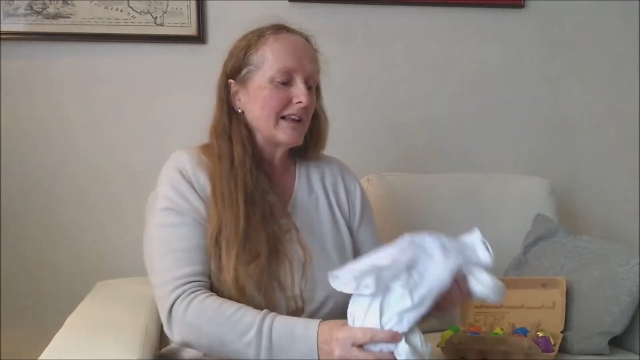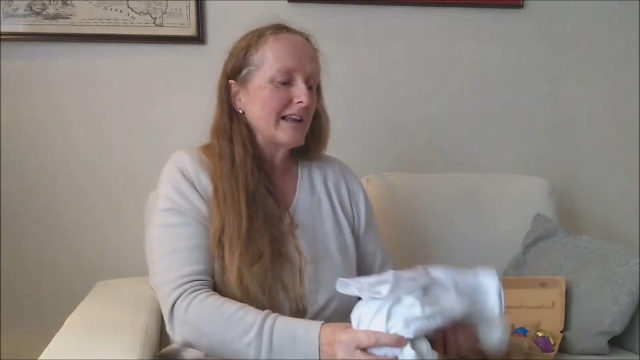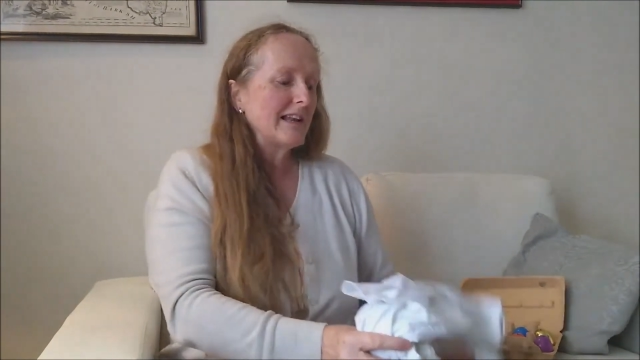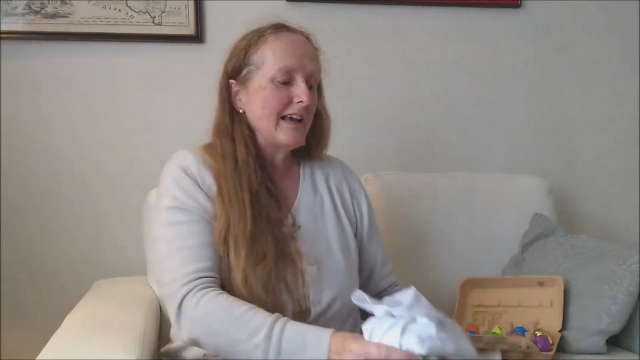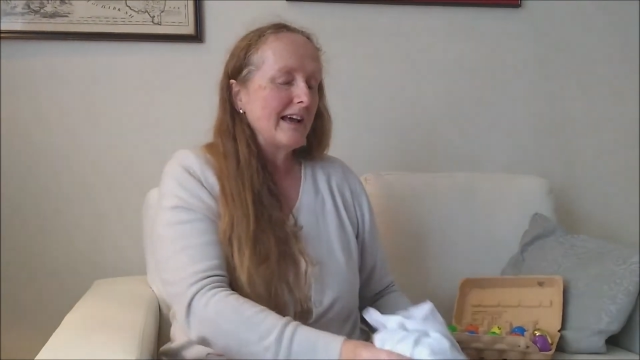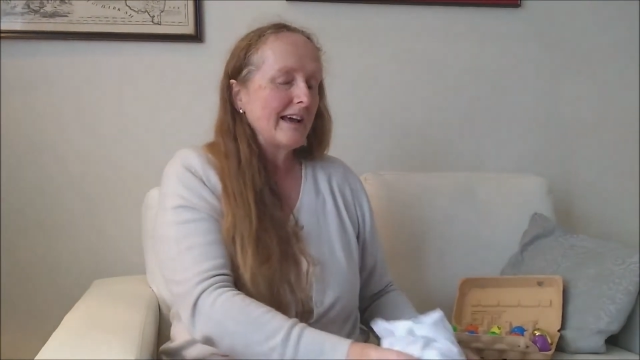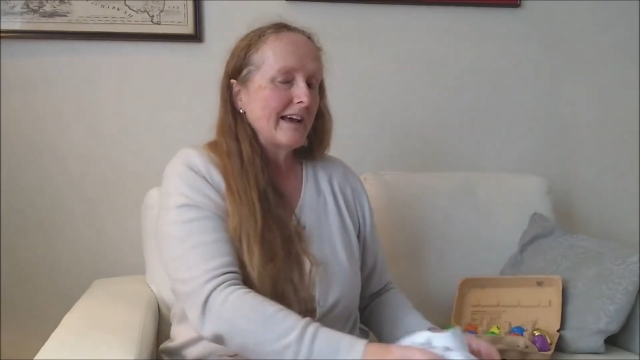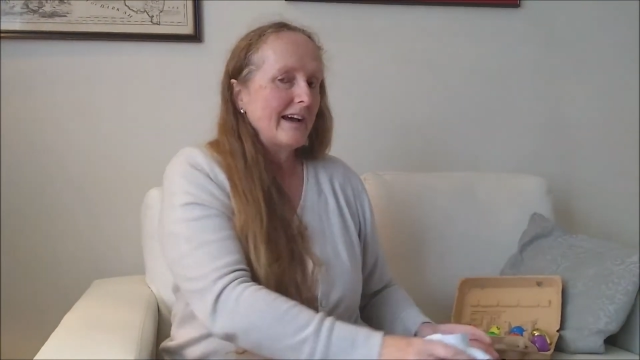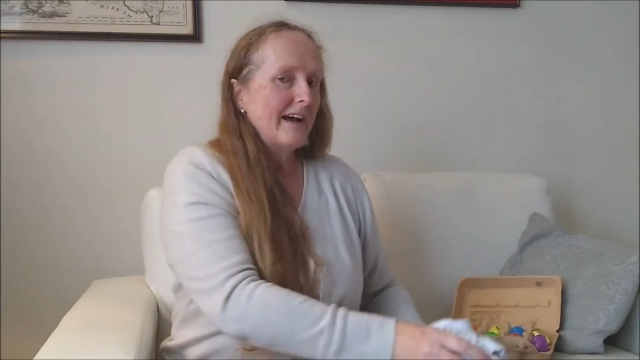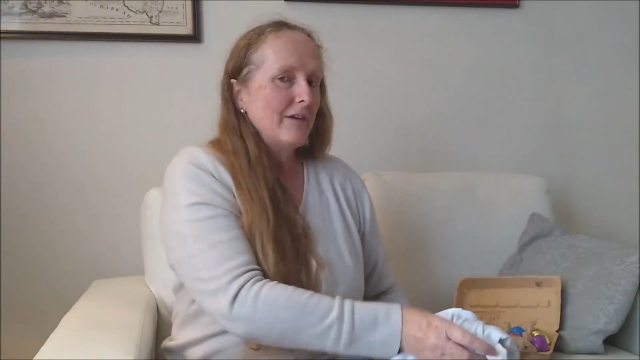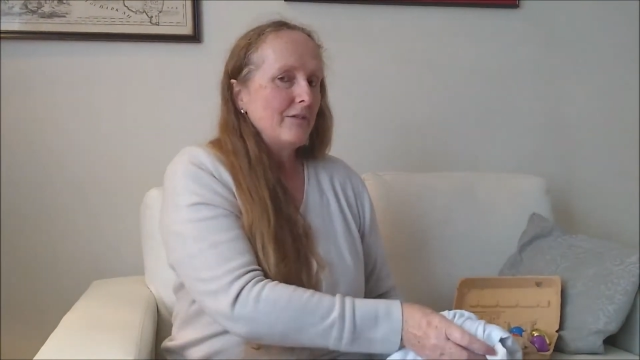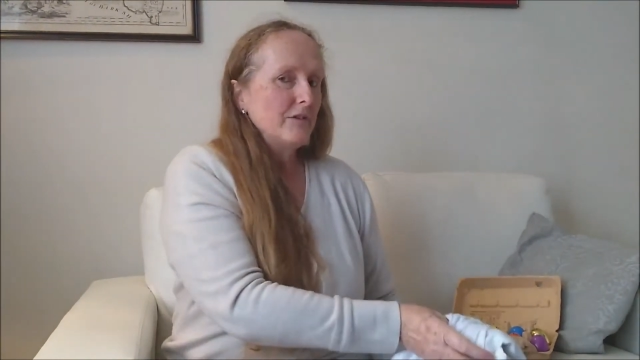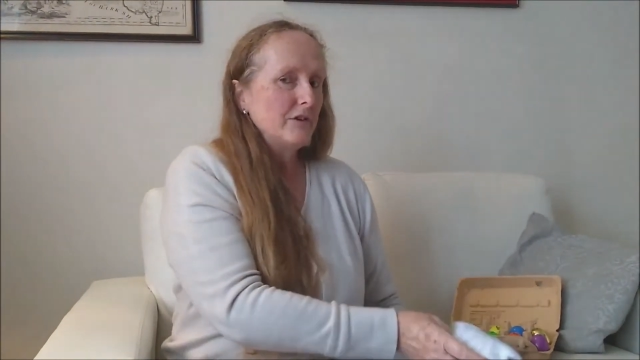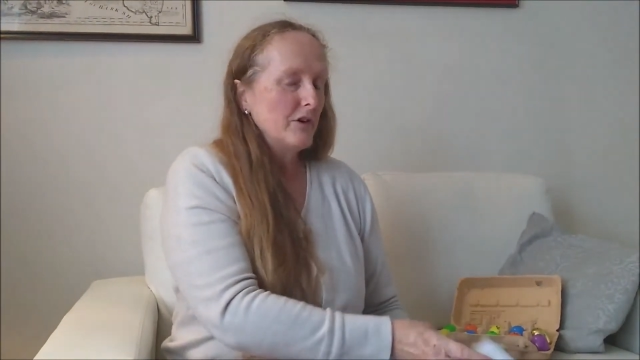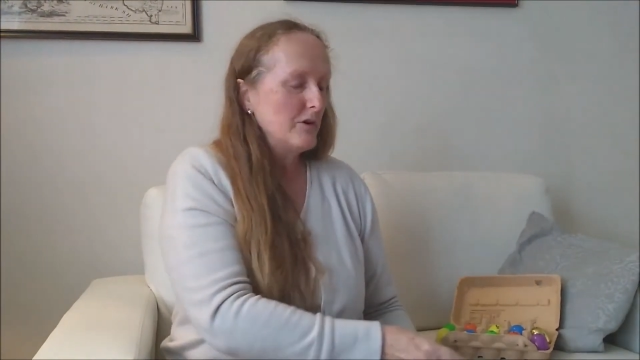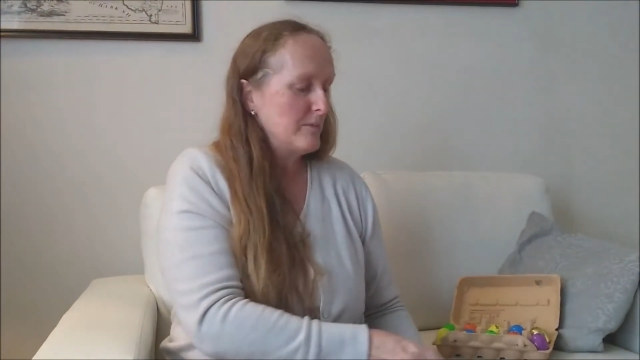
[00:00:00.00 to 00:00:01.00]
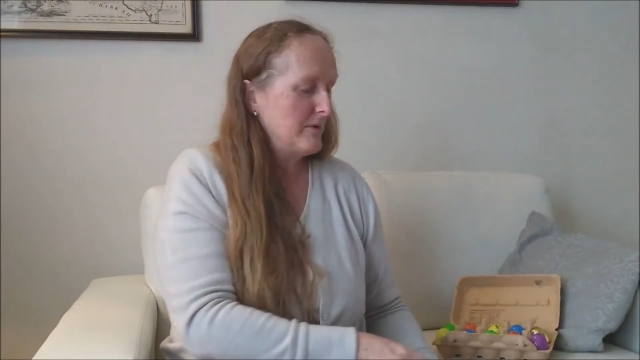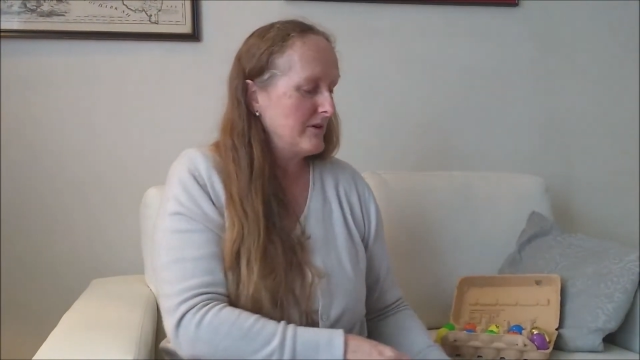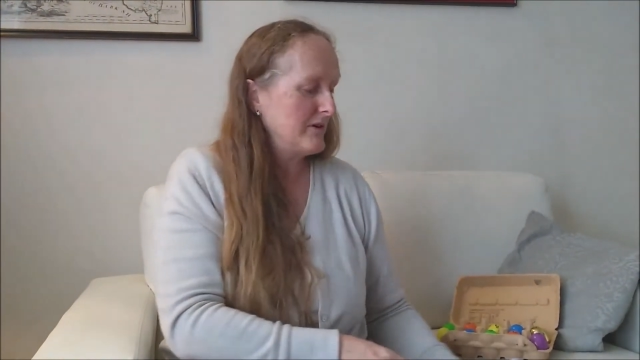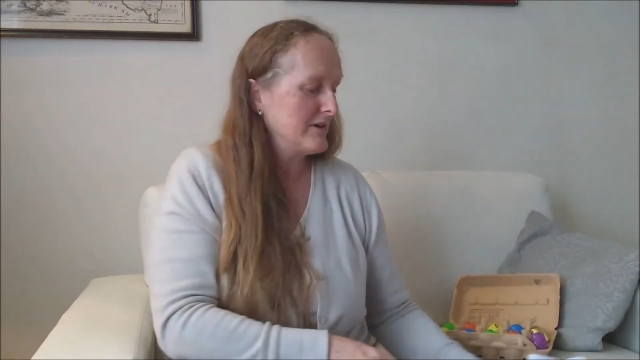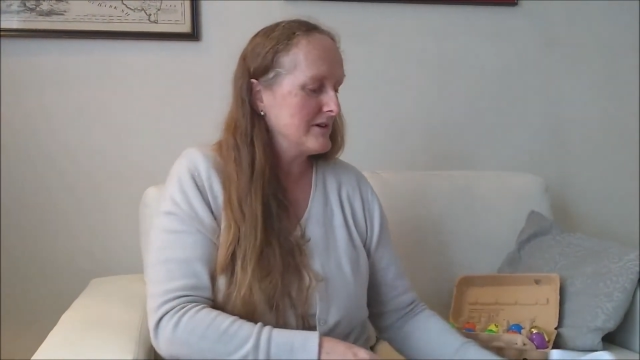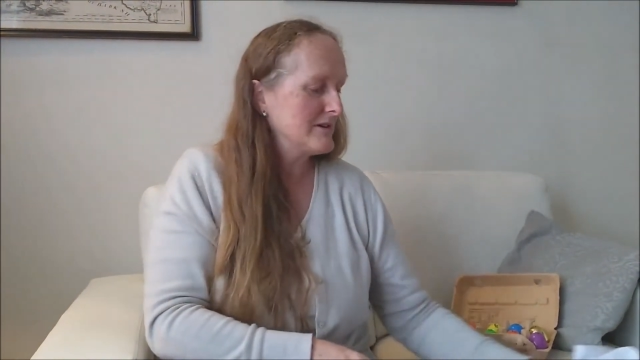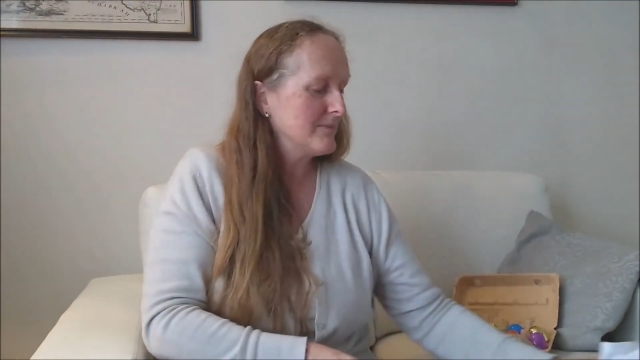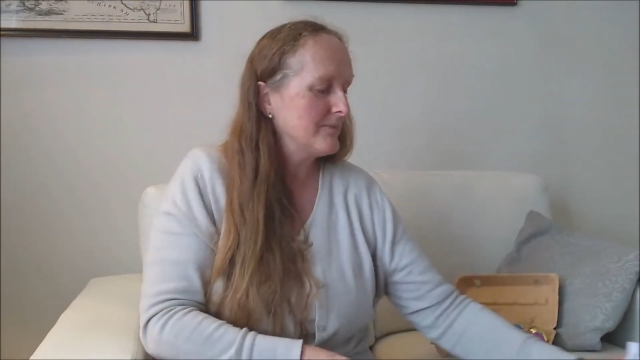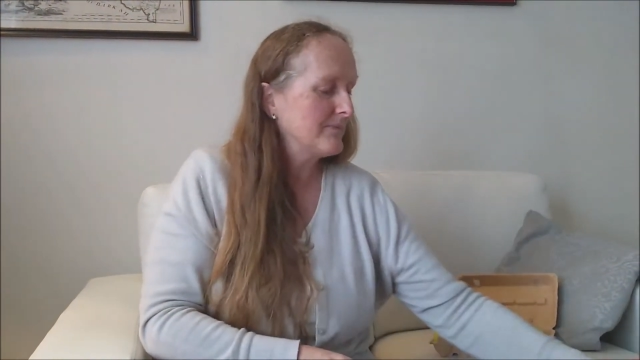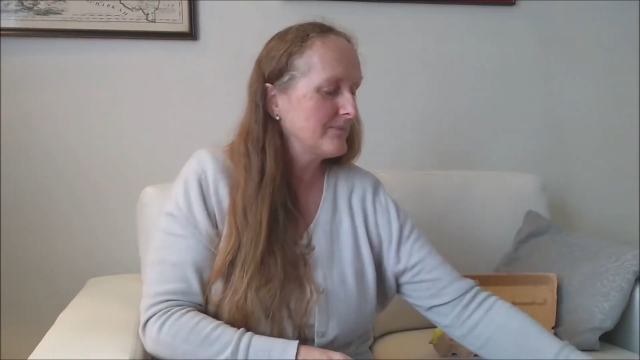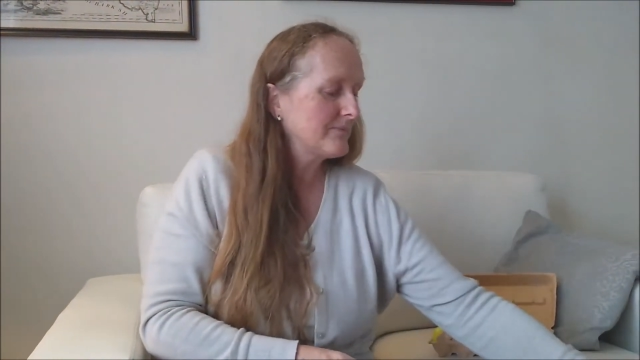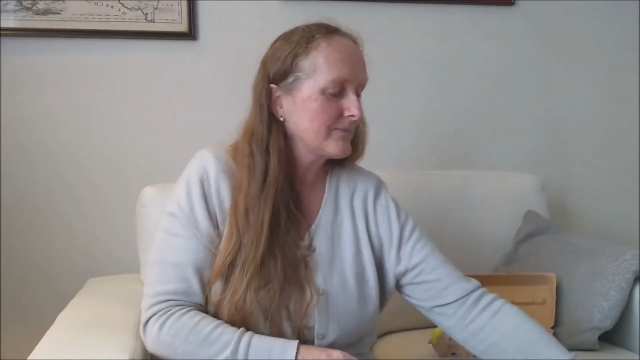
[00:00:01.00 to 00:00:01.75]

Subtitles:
little egg I haven't opened,